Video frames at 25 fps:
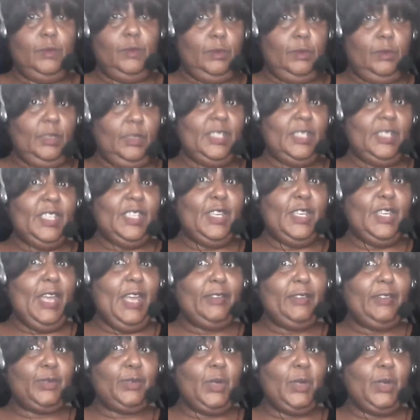Let's say you
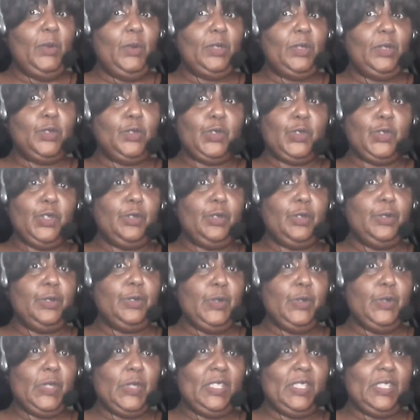have 3 windows, you're going to
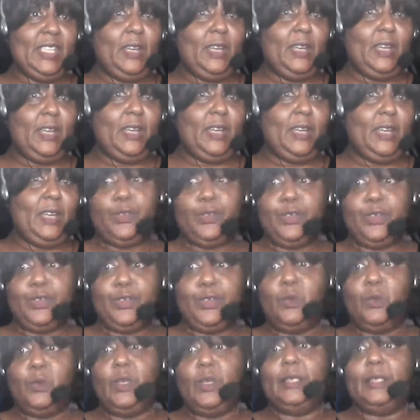use the second one or the
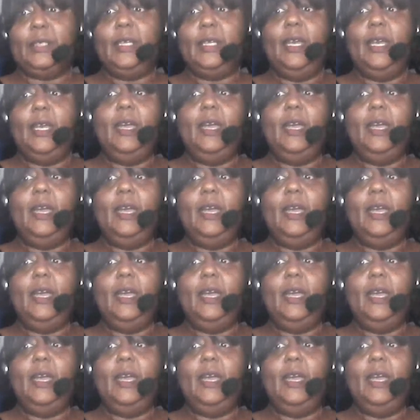third one.